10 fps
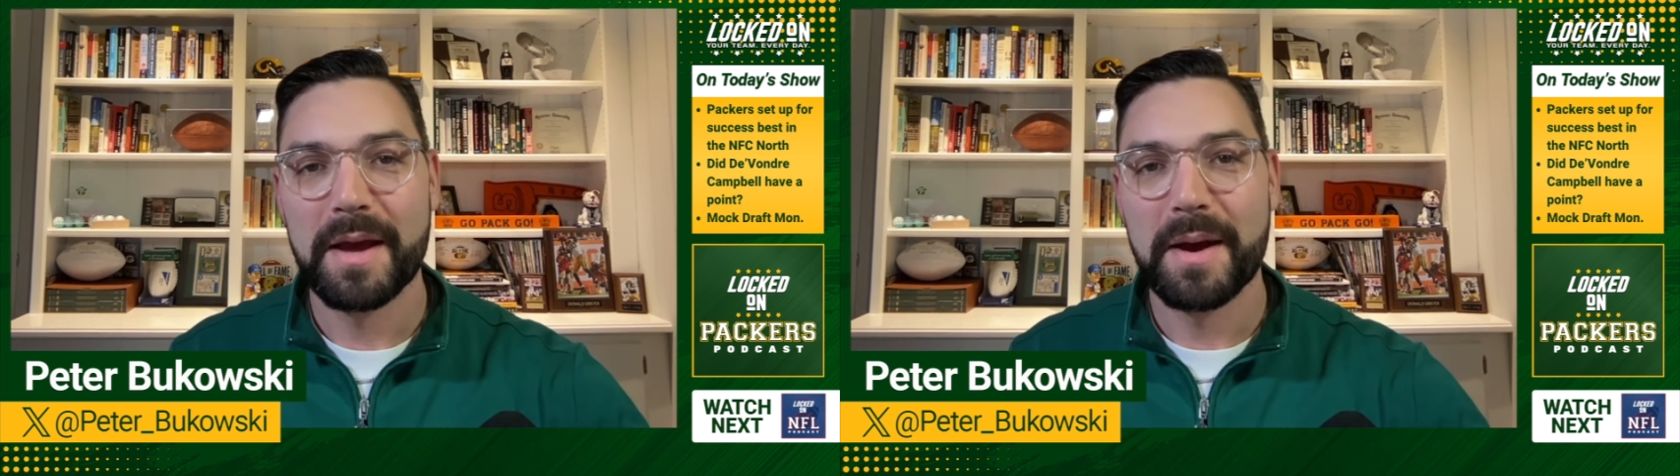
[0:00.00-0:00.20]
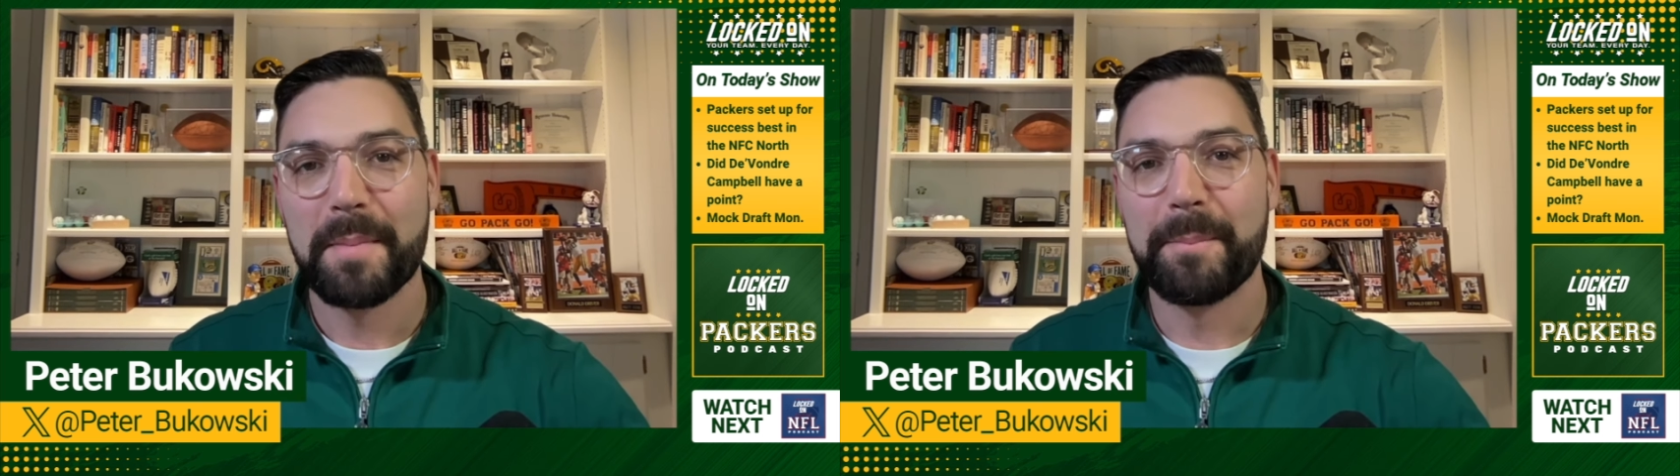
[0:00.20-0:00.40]

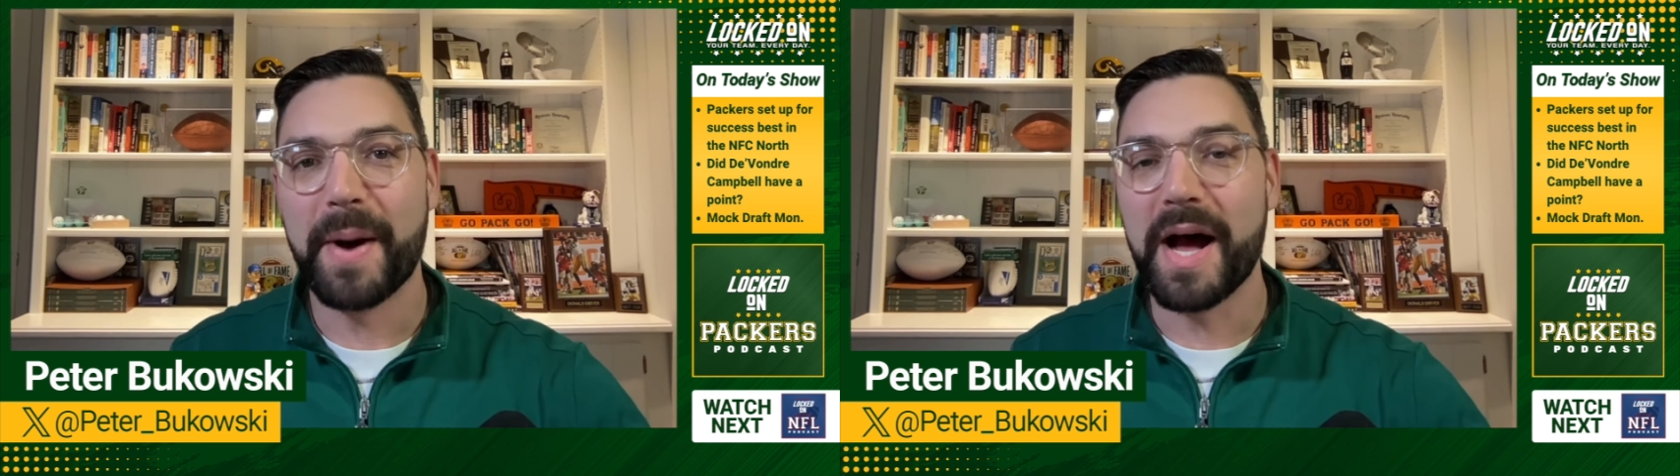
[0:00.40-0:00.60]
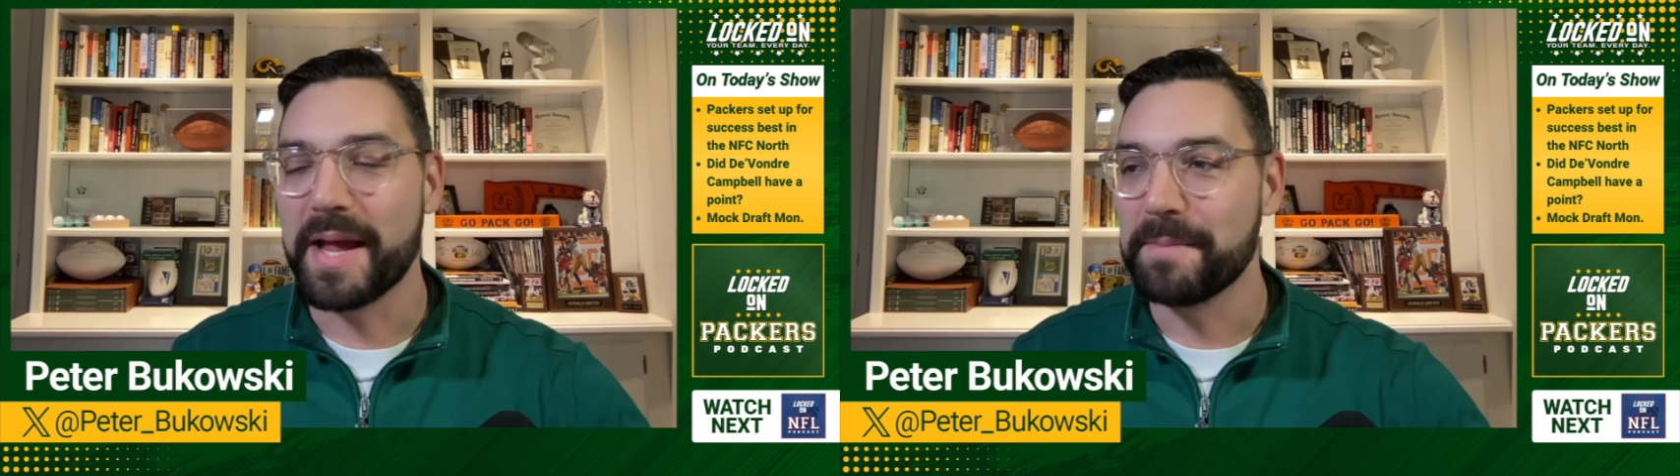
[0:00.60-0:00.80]

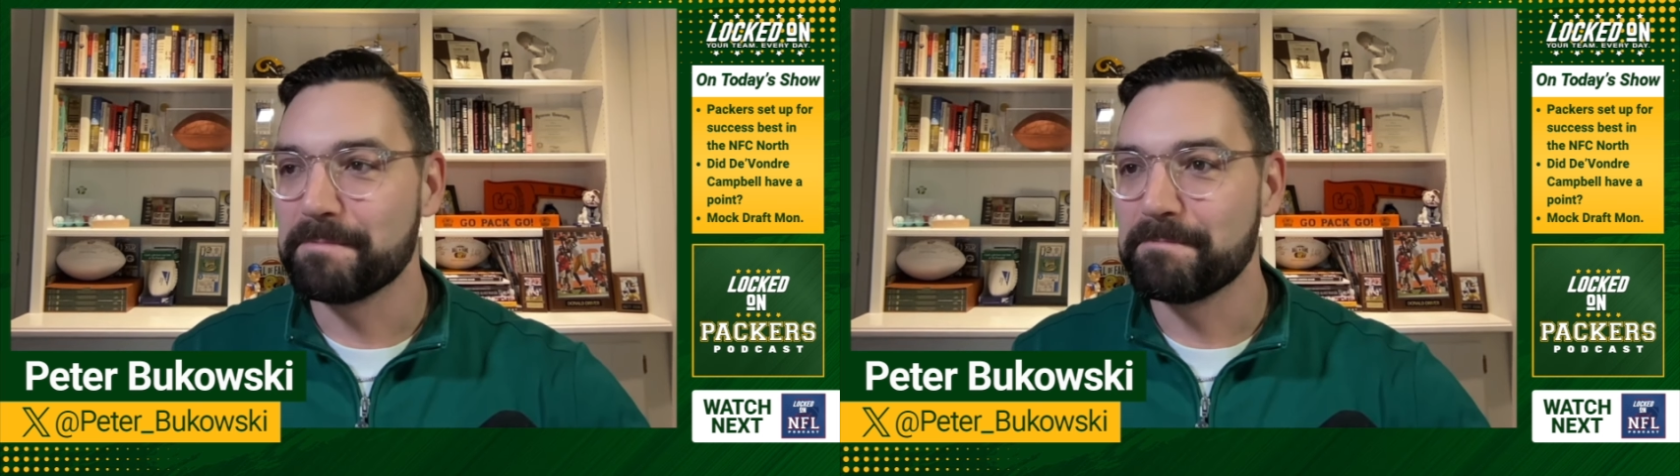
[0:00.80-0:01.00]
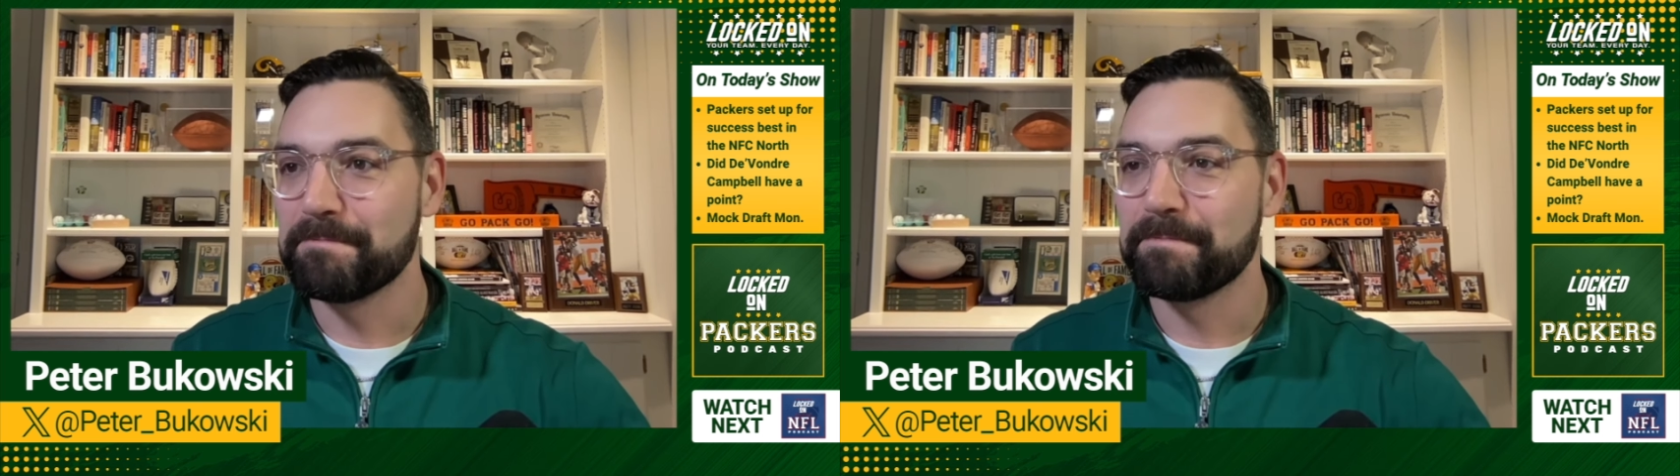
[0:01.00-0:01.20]
But
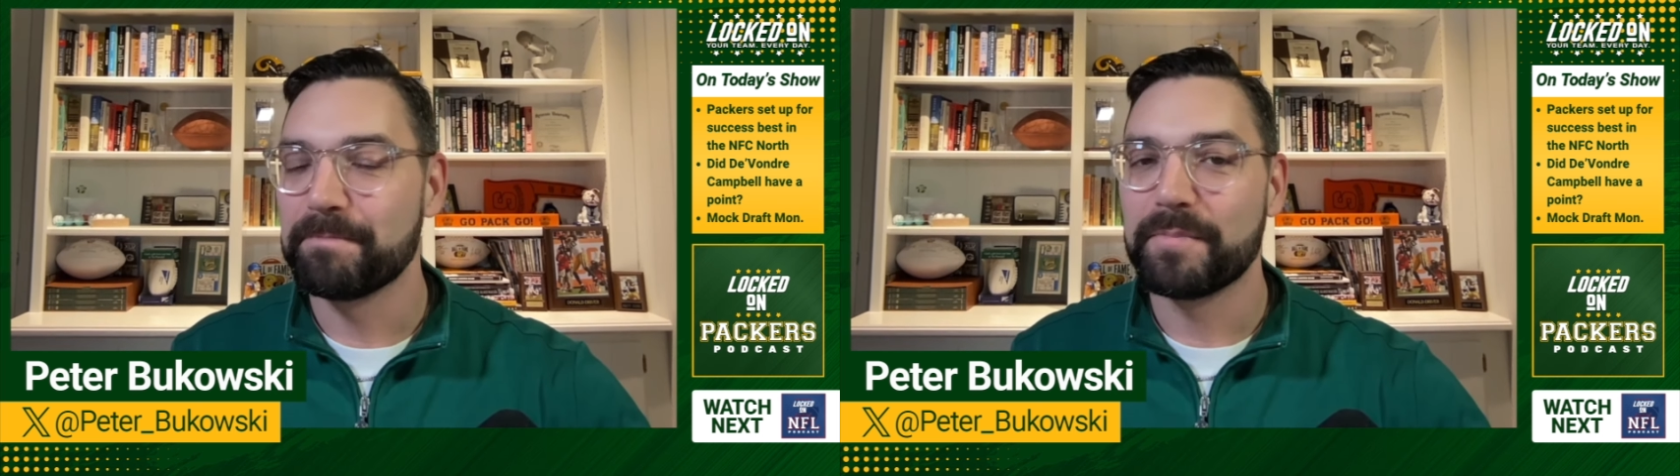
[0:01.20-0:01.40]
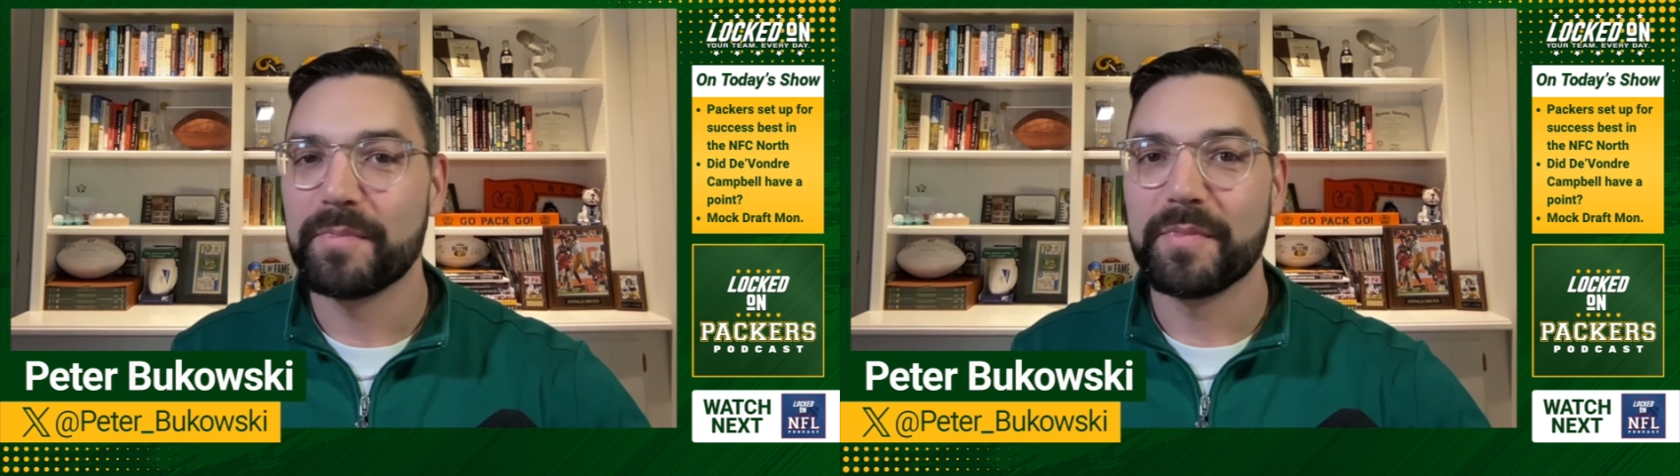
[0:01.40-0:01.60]

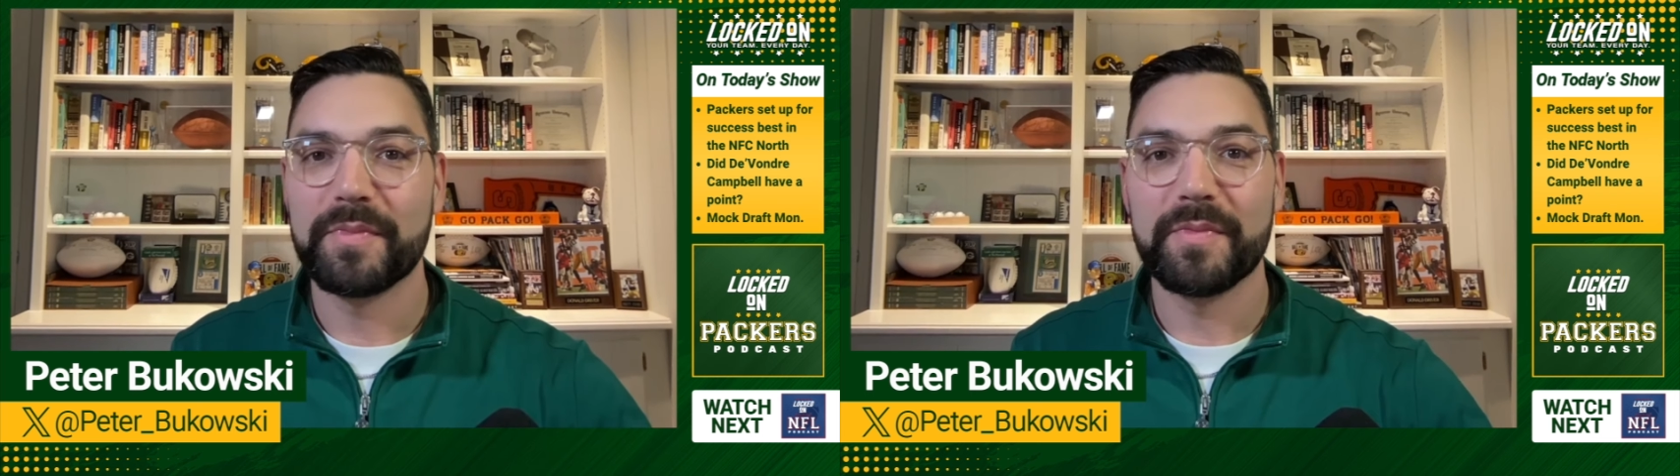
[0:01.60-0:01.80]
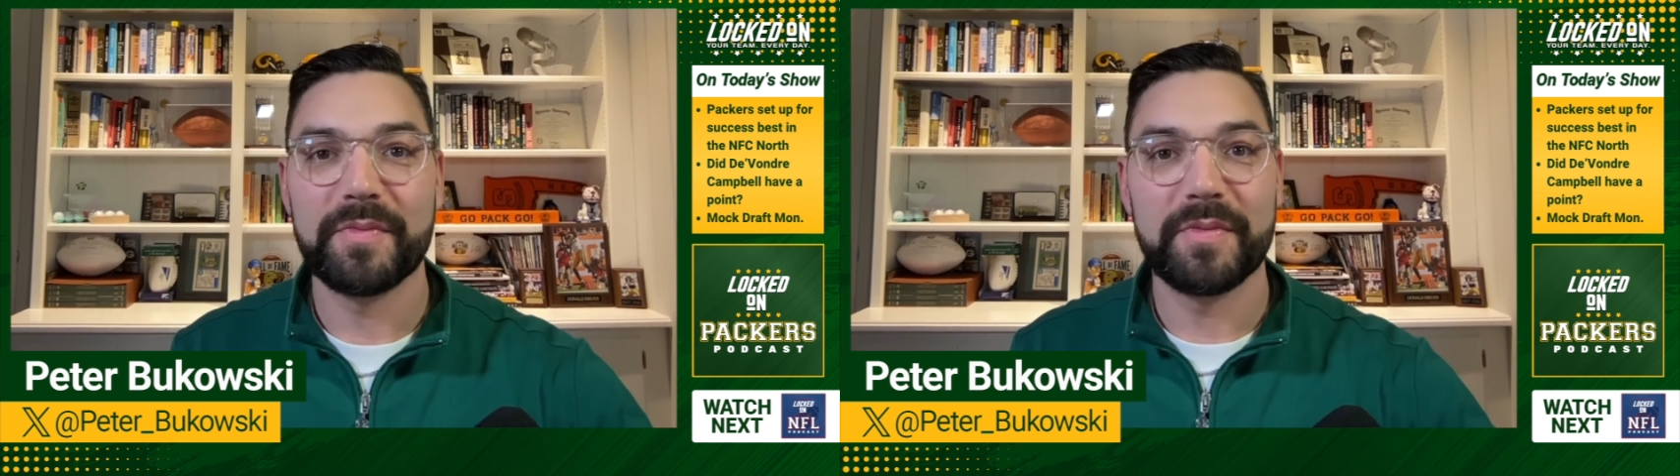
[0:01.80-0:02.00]

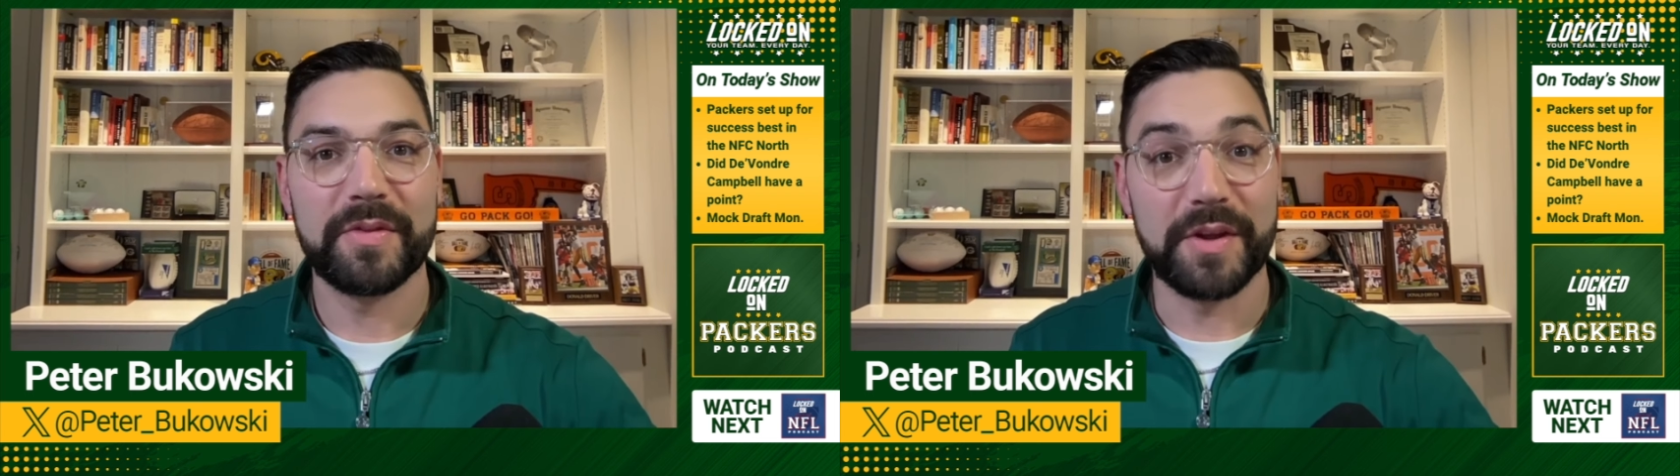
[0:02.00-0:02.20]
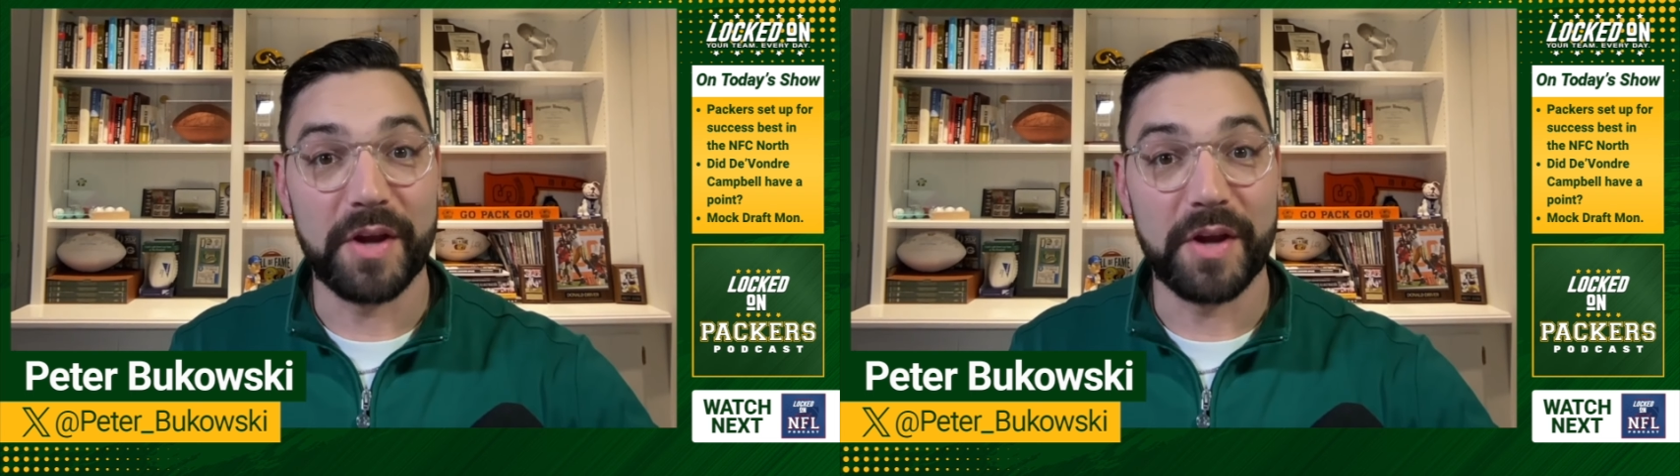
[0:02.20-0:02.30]
the